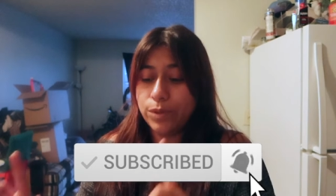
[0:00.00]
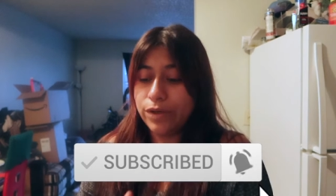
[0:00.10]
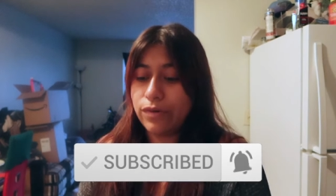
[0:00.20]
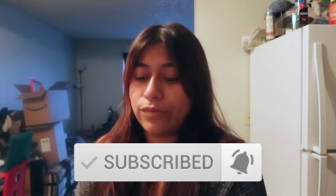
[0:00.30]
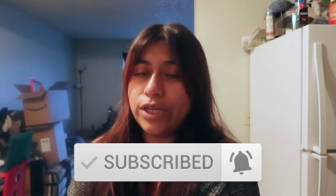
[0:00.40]

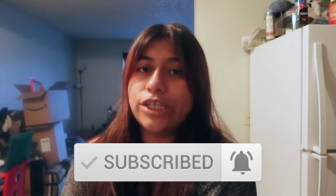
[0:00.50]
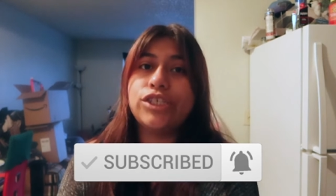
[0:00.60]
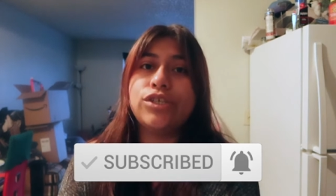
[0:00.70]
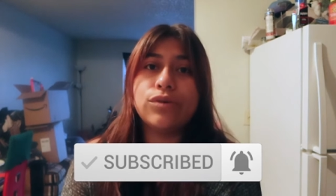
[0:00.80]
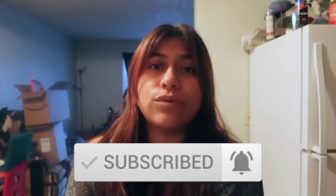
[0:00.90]
be able to
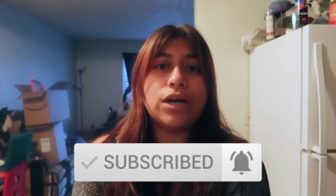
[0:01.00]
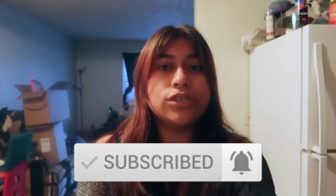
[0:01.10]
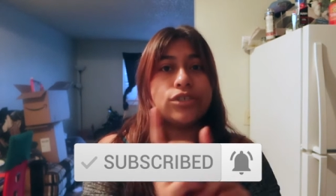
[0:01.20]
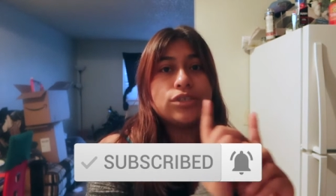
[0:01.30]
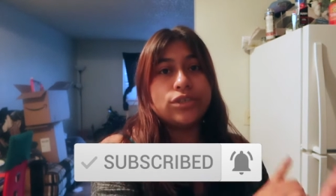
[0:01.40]
reach to your
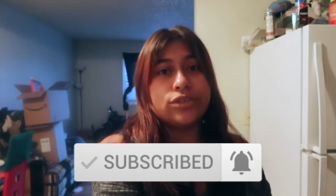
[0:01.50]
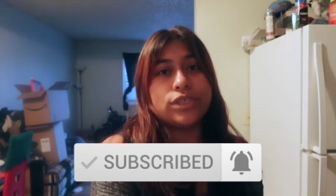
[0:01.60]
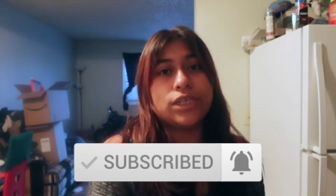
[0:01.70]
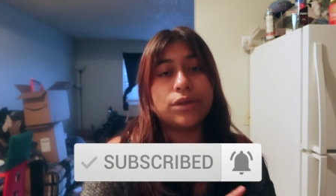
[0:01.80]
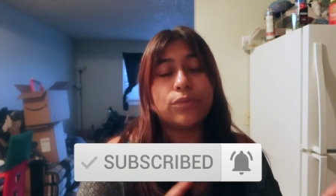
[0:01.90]
washer, to your
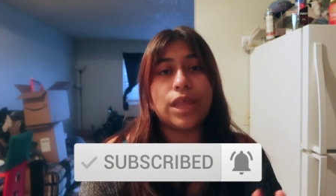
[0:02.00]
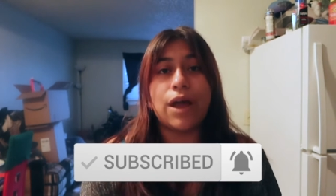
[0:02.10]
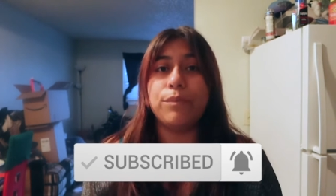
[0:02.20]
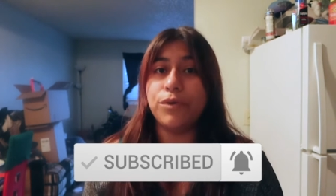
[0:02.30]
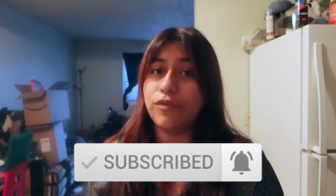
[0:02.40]
sink
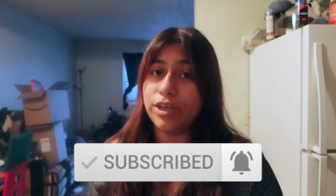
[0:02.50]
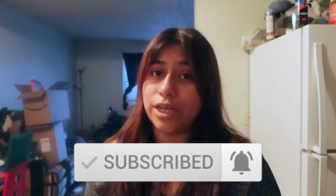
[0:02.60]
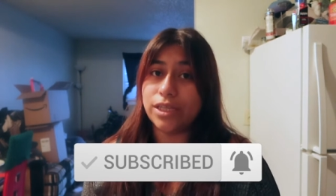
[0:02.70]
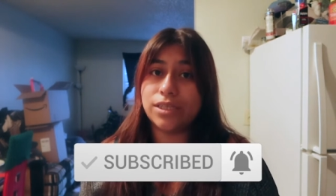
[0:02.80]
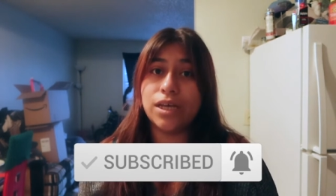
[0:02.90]
without moving
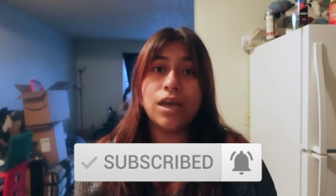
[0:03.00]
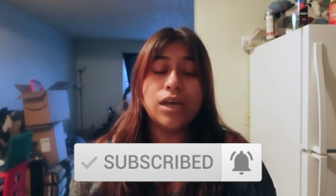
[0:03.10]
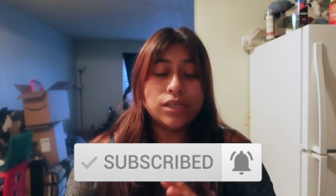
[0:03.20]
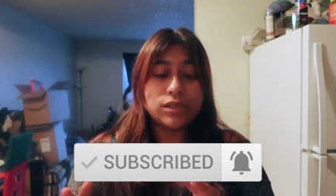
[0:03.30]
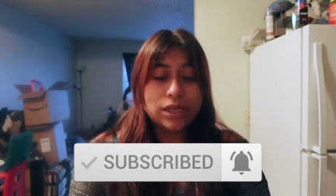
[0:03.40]
it.
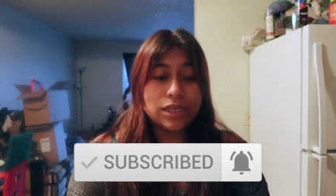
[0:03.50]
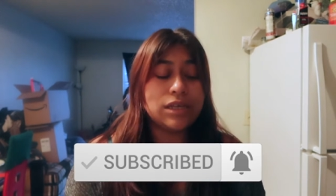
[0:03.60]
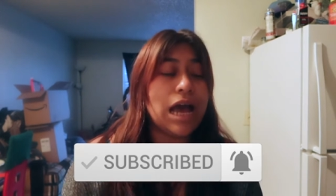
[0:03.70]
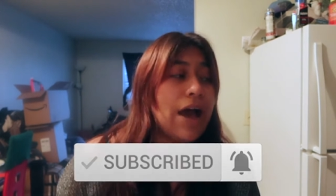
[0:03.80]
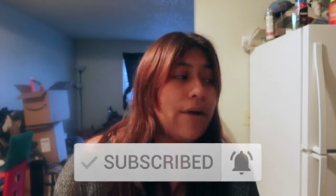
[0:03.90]
So
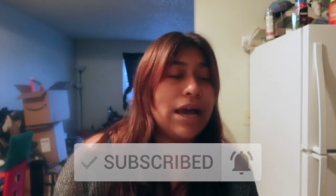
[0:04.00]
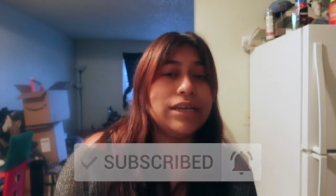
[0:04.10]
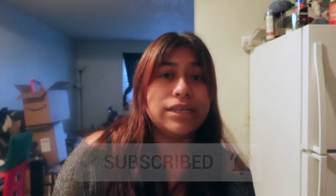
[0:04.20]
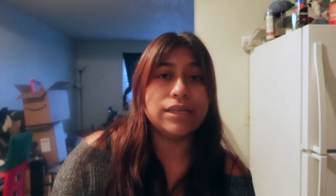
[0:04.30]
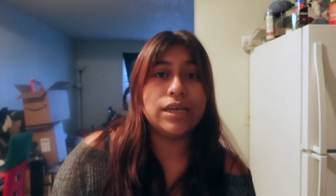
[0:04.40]
that's how
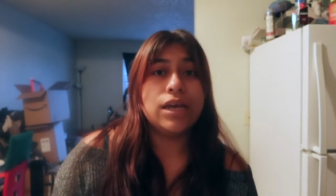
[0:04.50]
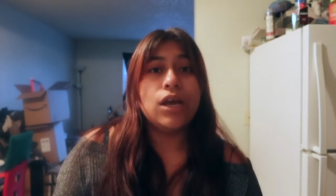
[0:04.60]
I did it.